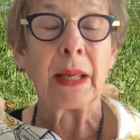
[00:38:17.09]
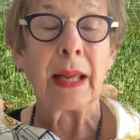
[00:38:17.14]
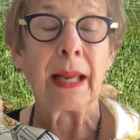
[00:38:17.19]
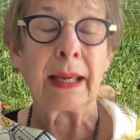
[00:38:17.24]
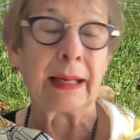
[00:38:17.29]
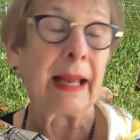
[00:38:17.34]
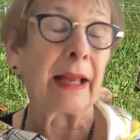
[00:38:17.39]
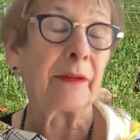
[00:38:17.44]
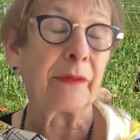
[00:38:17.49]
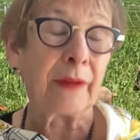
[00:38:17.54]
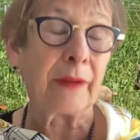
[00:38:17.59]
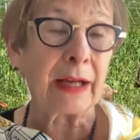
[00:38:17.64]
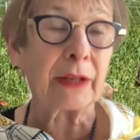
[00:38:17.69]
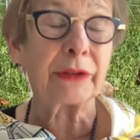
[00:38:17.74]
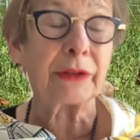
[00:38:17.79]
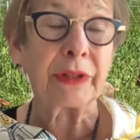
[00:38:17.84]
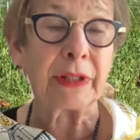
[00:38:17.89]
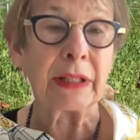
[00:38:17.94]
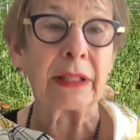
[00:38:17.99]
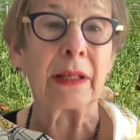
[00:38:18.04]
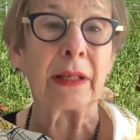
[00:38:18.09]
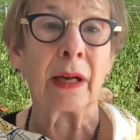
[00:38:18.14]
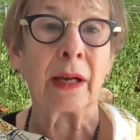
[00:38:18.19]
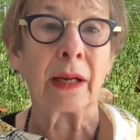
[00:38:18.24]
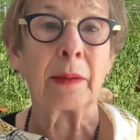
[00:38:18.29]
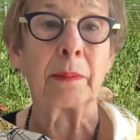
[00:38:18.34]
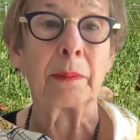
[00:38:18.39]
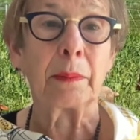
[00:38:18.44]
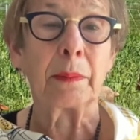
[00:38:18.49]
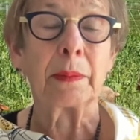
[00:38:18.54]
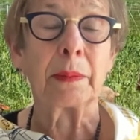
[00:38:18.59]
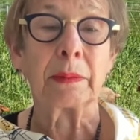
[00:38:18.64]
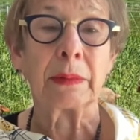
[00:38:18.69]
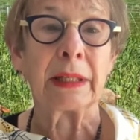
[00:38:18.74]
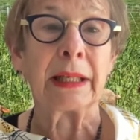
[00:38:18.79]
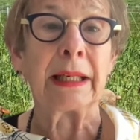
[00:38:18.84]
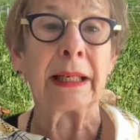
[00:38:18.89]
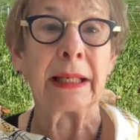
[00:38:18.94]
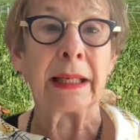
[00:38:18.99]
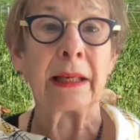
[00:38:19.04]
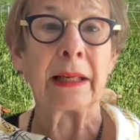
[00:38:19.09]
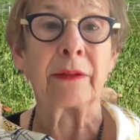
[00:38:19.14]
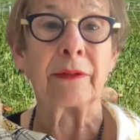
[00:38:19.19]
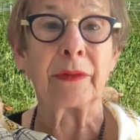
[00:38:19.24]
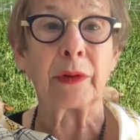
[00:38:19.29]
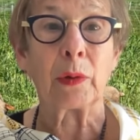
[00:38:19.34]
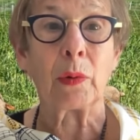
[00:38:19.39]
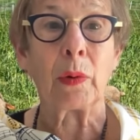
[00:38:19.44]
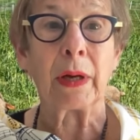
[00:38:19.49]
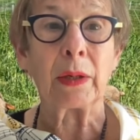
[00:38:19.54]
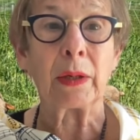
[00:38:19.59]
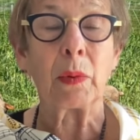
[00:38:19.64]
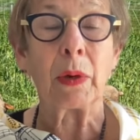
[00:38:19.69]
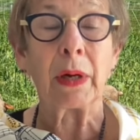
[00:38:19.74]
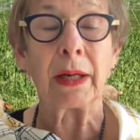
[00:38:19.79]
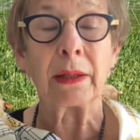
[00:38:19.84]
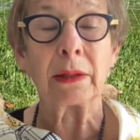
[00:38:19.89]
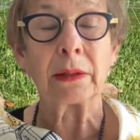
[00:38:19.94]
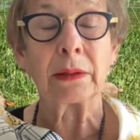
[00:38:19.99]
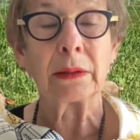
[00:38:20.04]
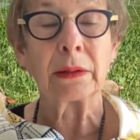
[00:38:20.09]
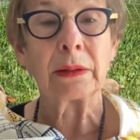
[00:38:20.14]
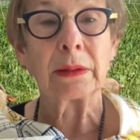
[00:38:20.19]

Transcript: and had faculty um, leading in for quite a while.